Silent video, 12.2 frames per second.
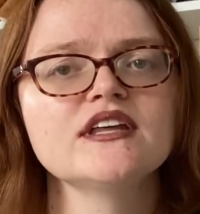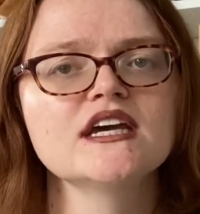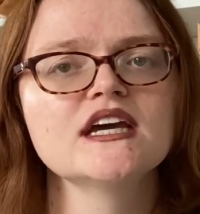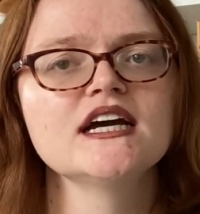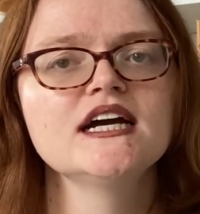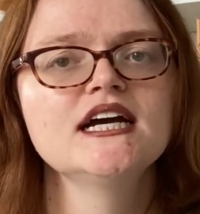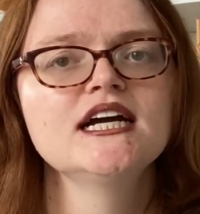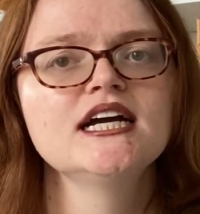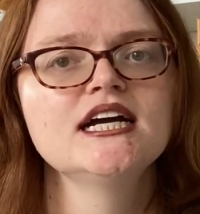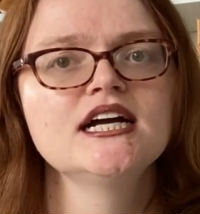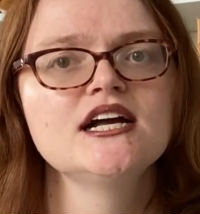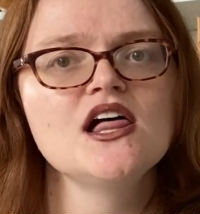think
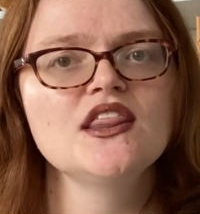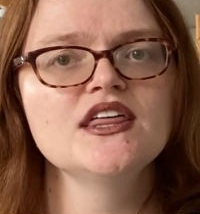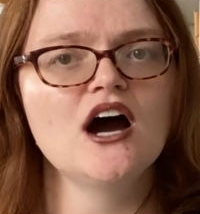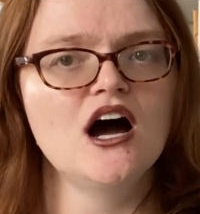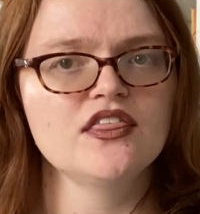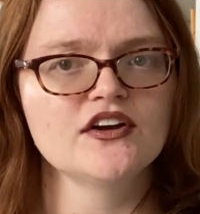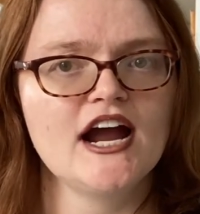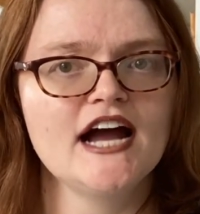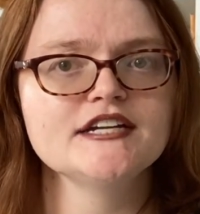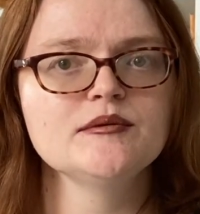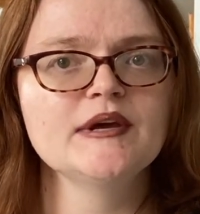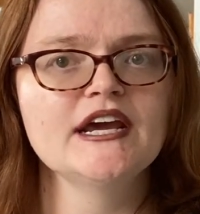the author
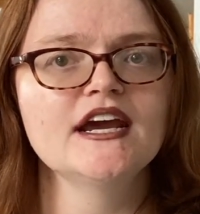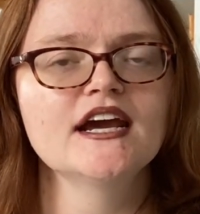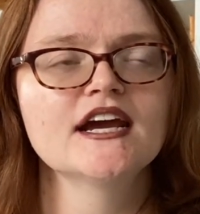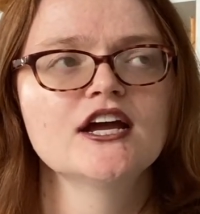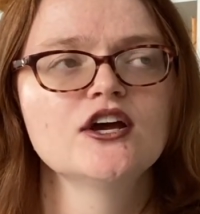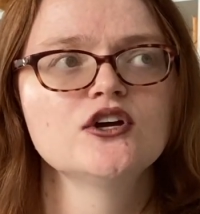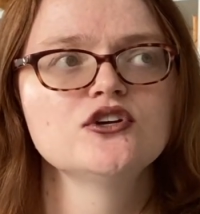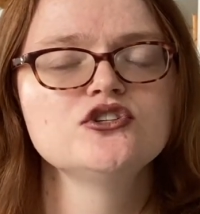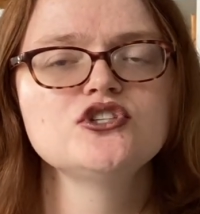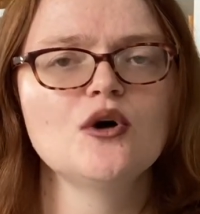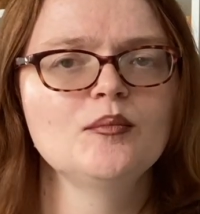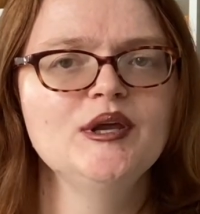had to be
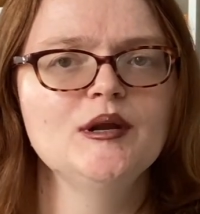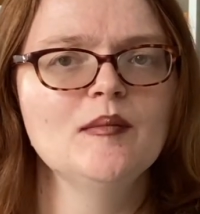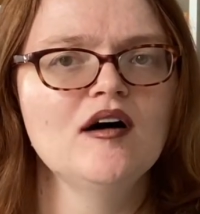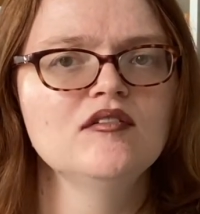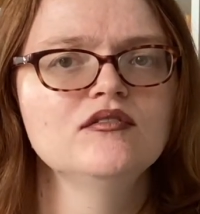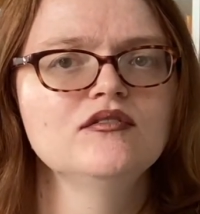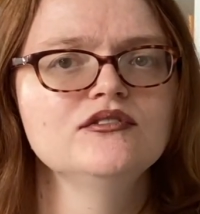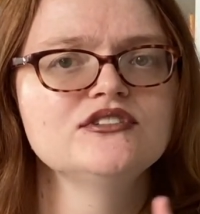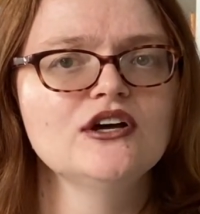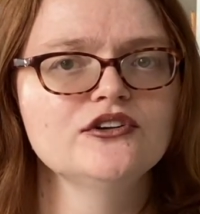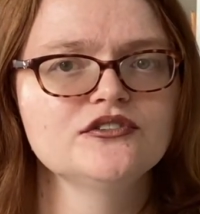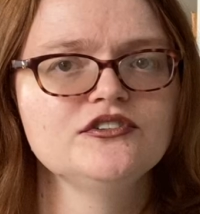so mean about
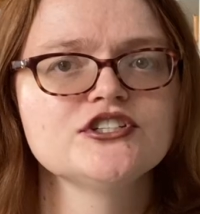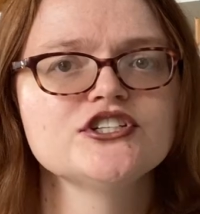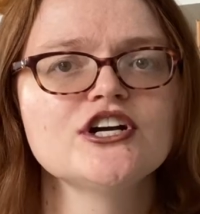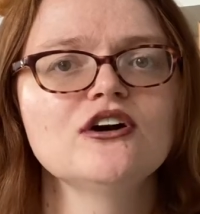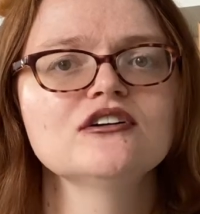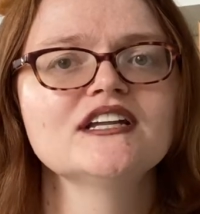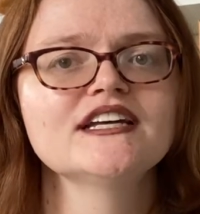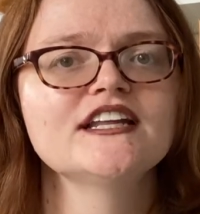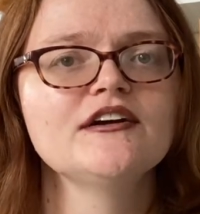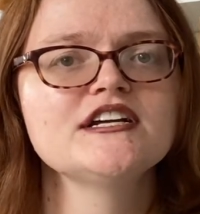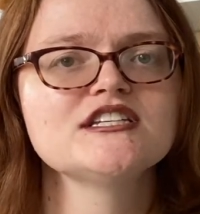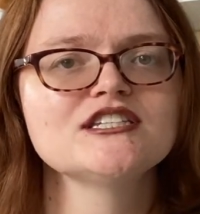Zelda Fitzgerald. Like,
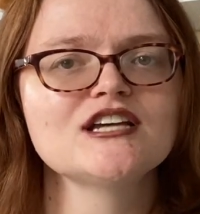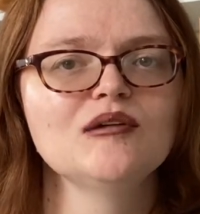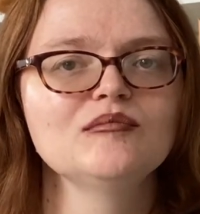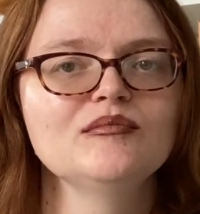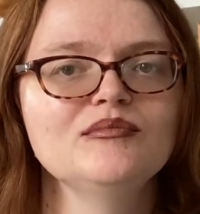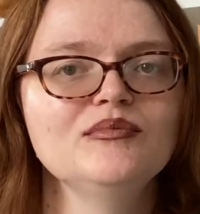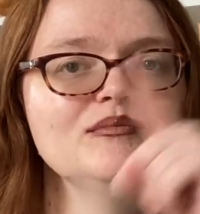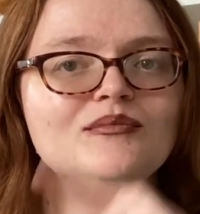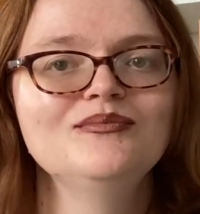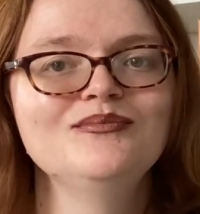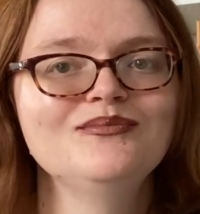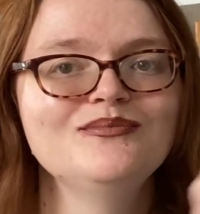there is some
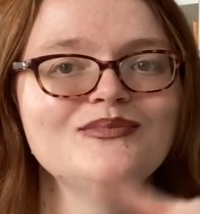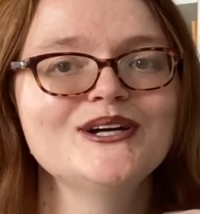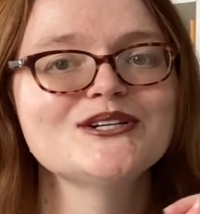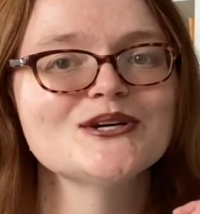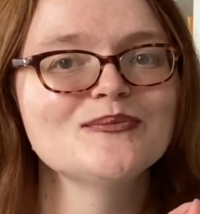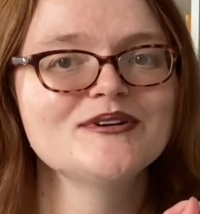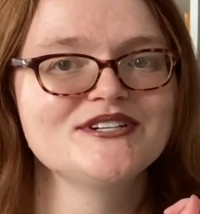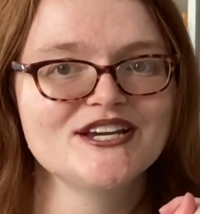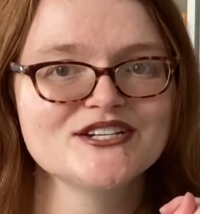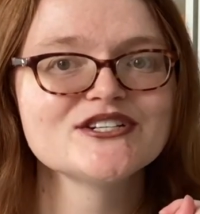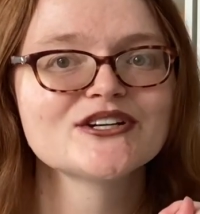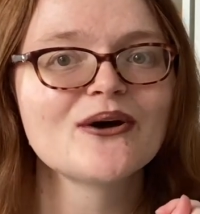
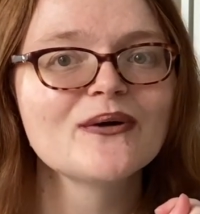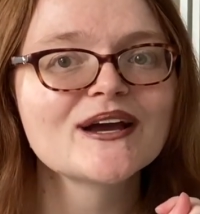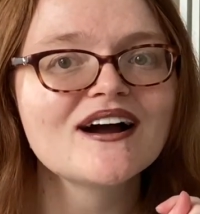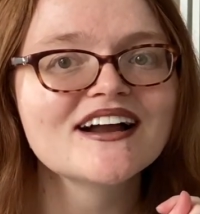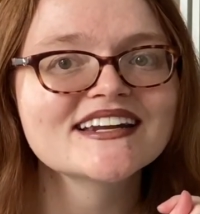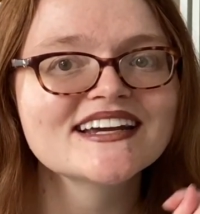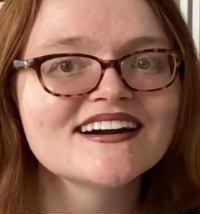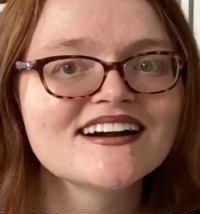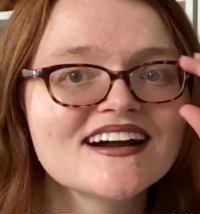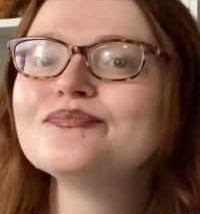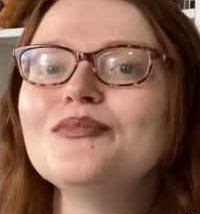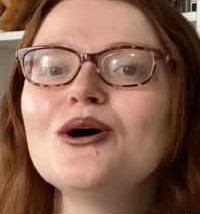interpretation going on
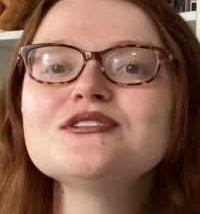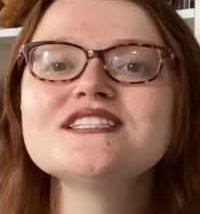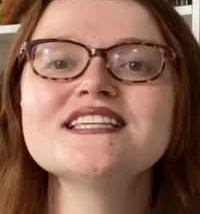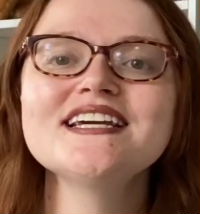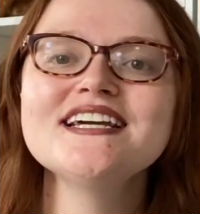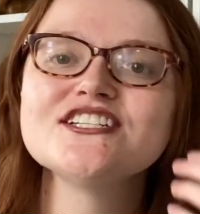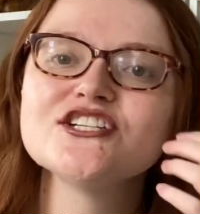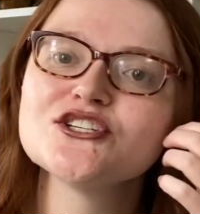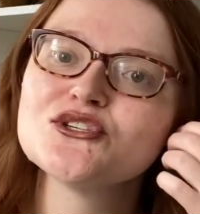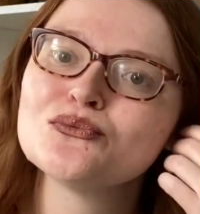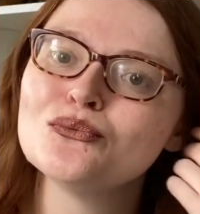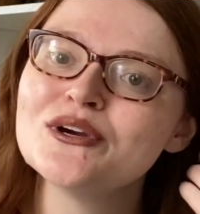here. Mostly it
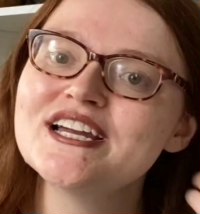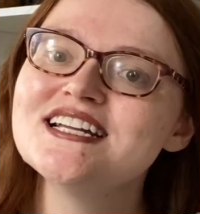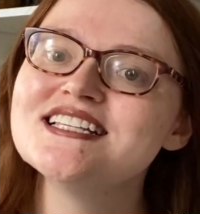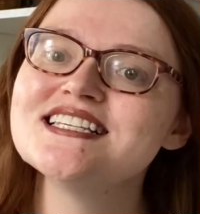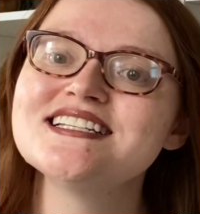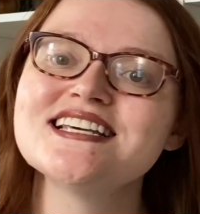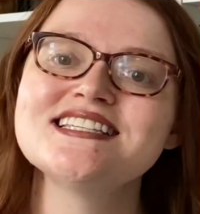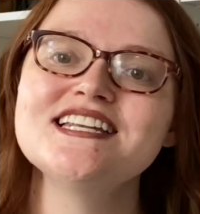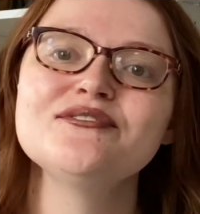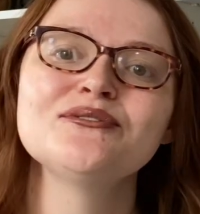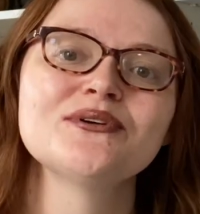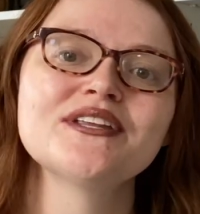just reads, it doesn't
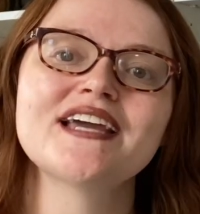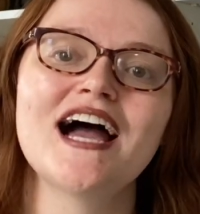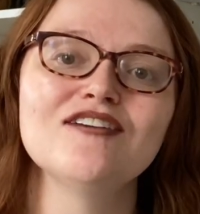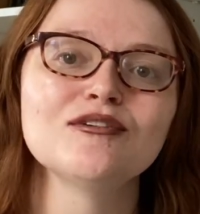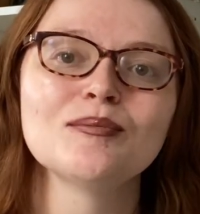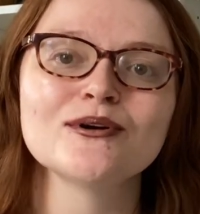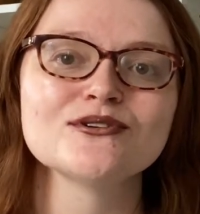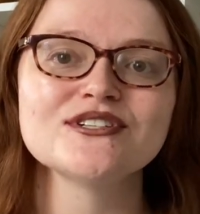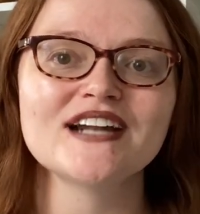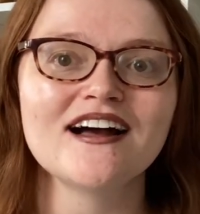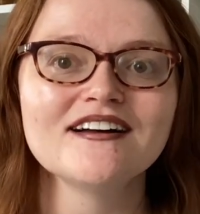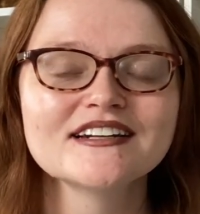even really have a
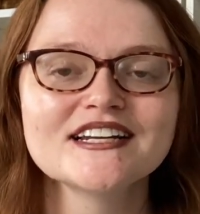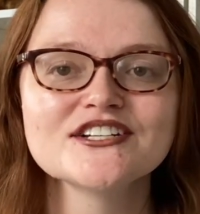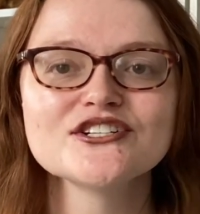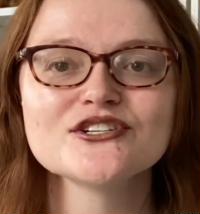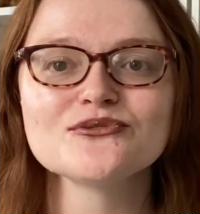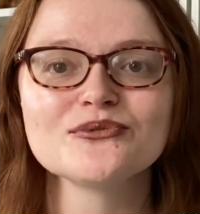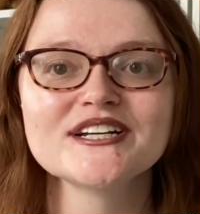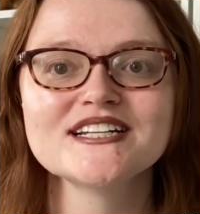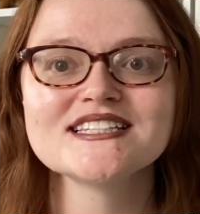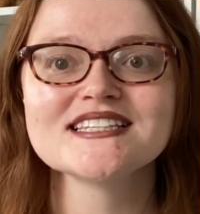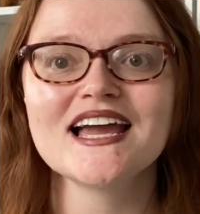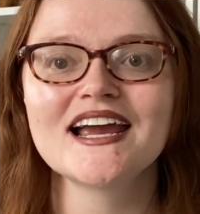personality. It just
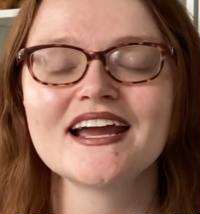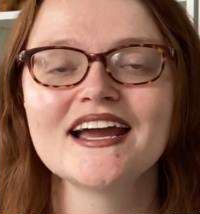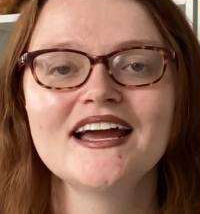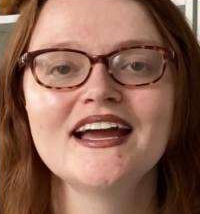reads like